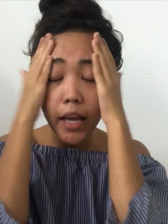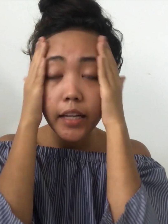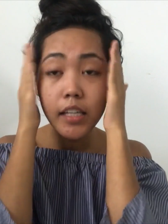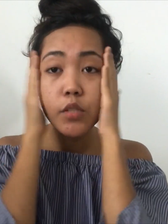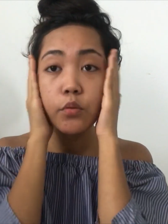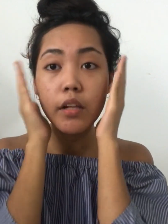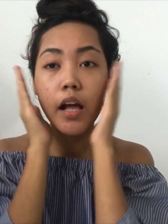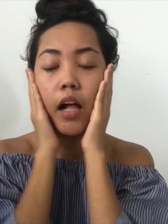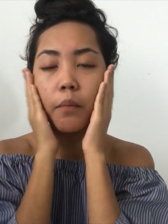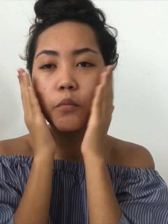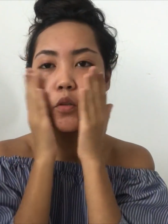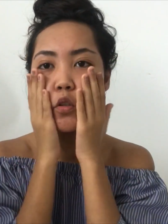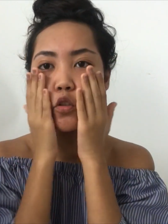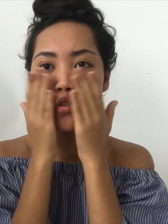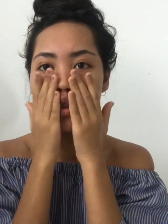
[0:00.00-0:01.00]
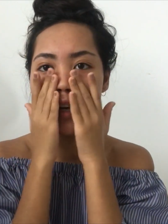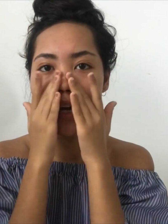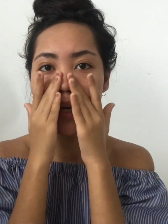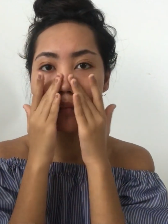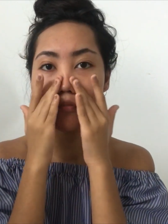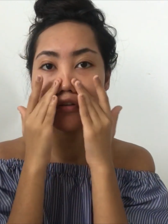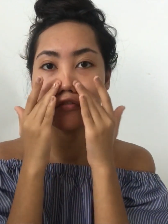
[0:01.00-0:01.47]
and this will help you to
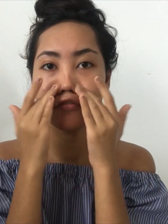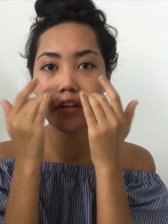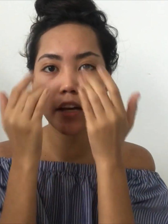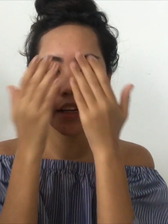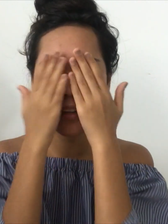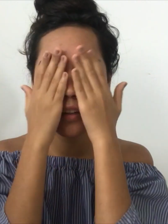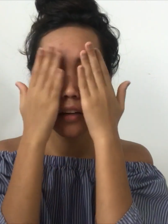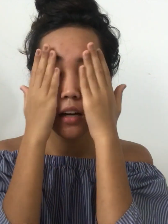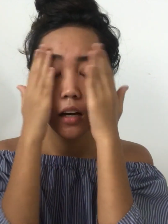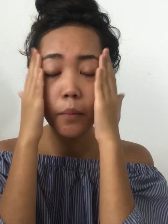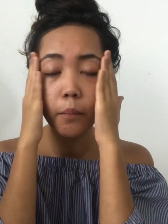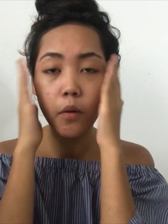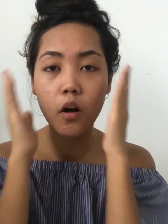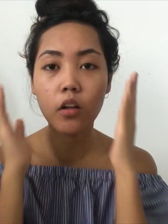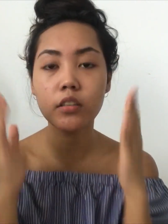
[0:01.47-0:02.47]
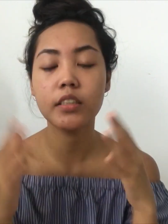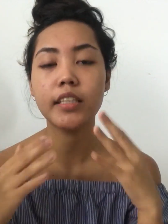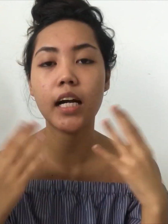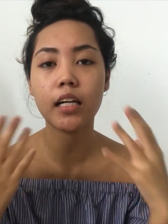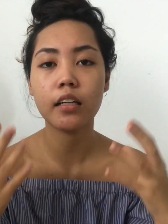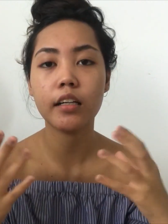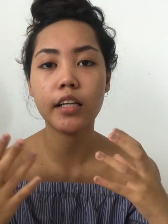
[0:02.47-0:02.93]
like prevent all the
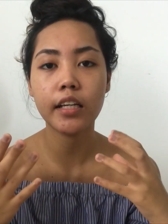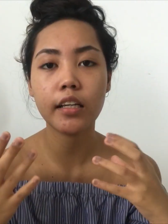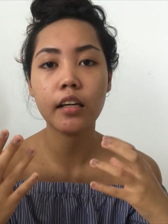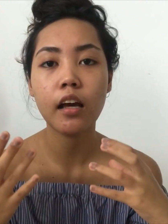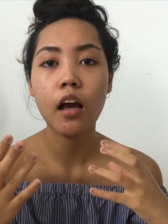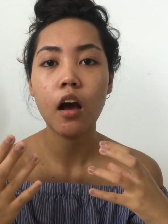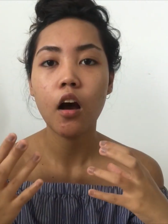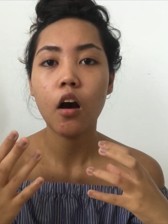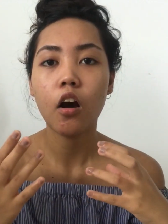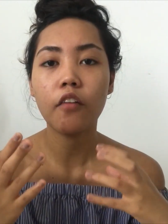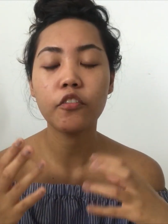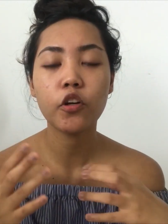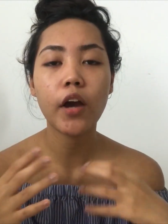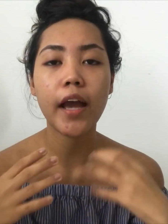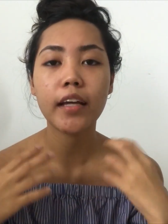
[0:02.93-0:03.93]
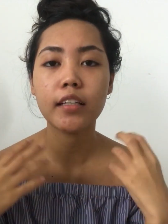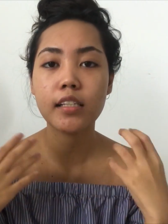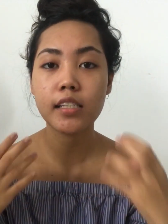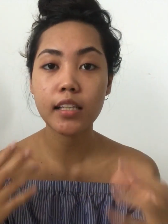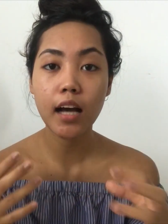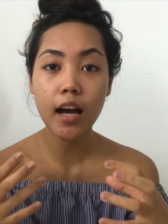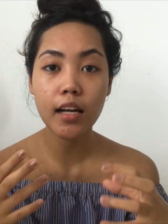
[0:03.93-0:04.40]
darkening of your acne
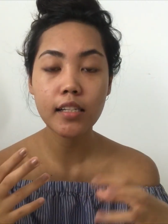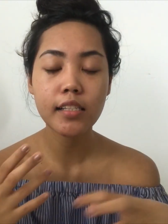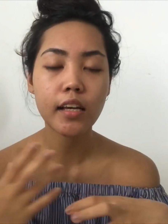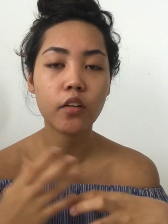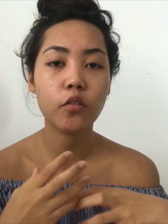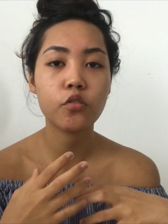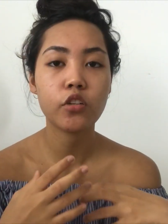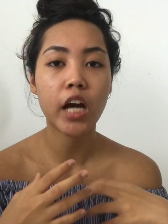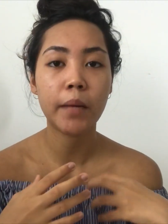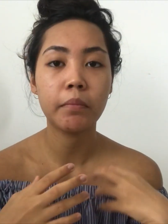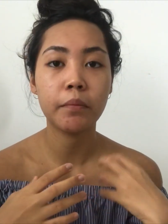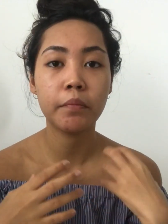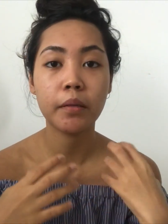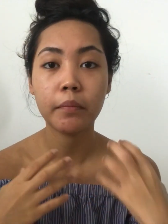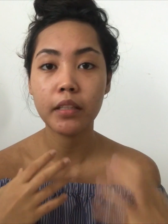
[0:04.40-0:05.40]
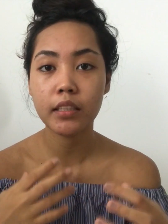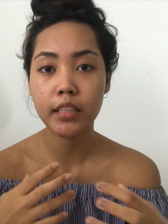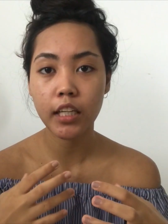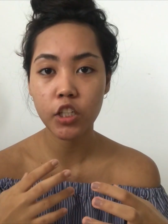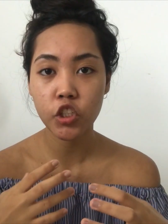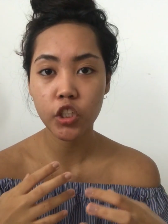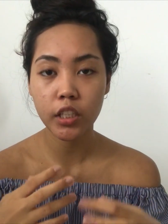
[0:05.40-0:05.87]
scars and also
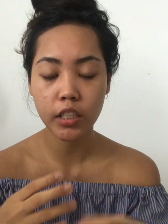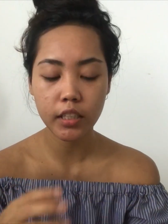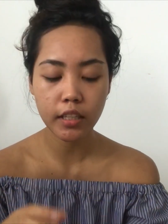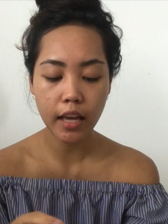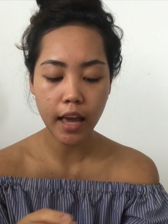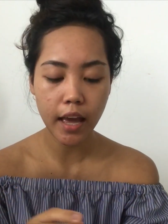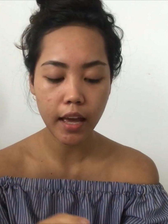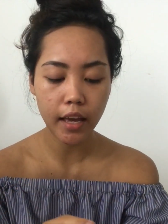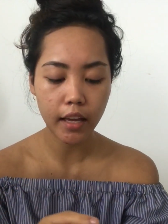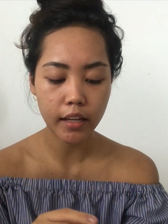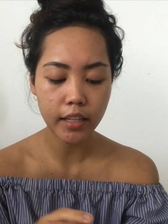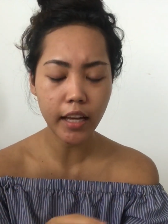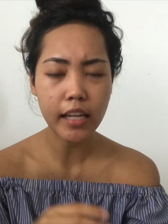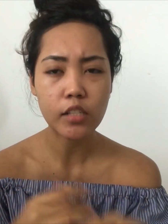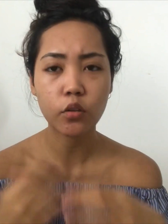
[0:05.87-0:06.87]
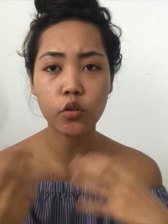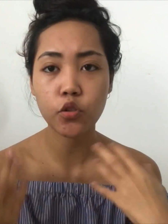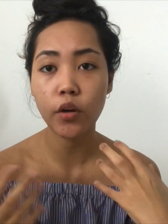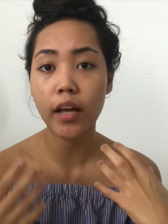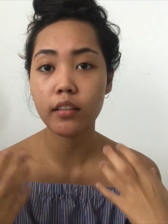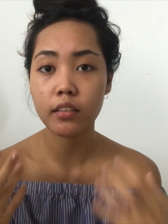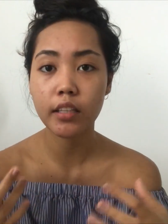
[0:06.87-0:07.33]
hyperpigmentation, and yeah, it's
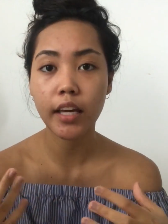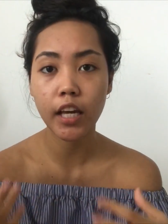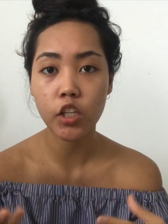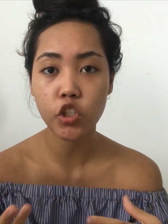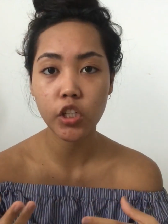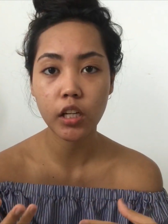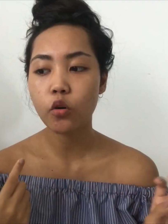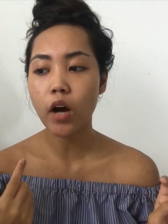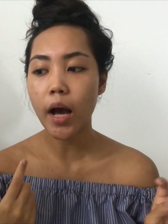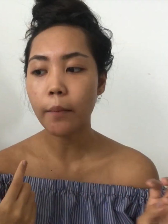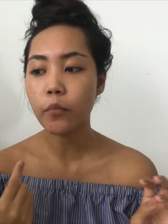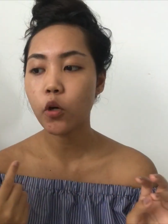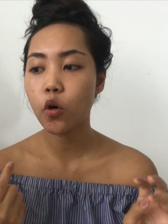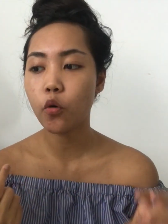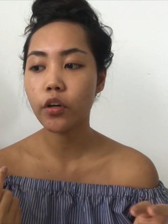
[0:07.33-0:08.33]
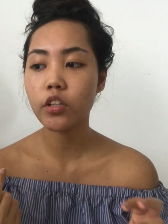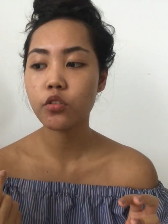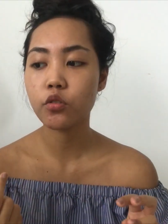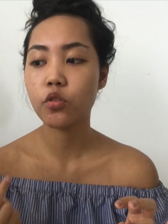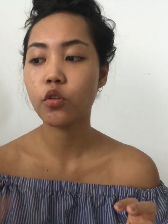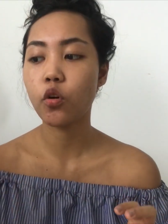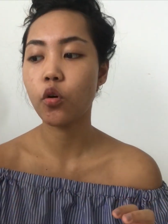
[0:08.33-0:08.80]
also anti-aging. So I'm going
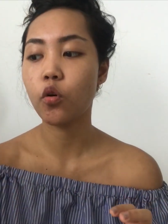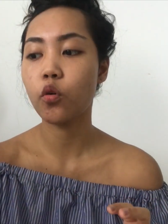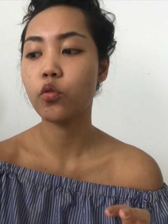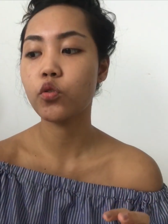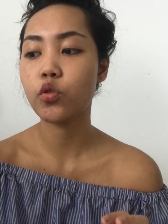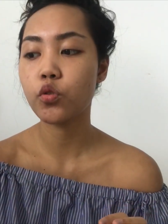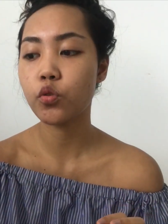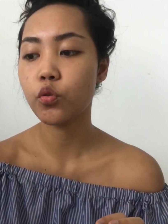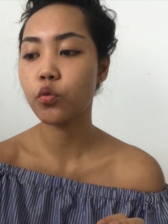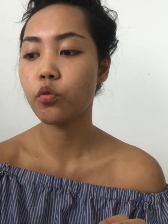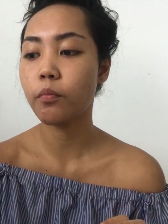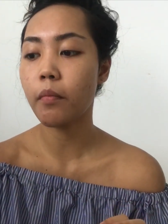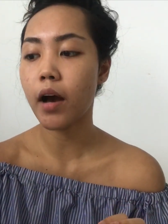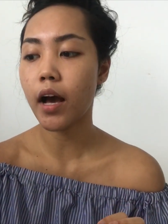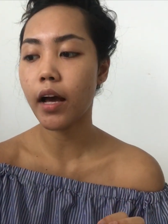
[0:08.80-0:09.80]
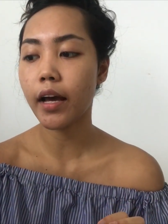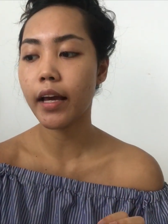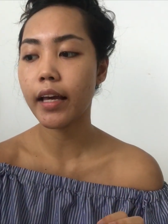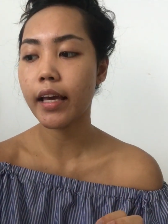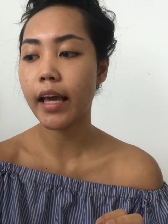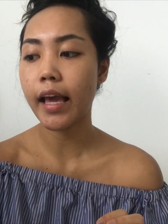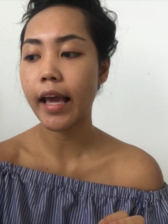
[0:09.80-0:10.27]
to go to
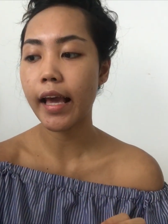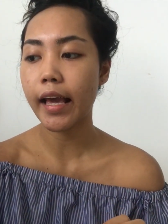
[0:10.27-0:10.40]
my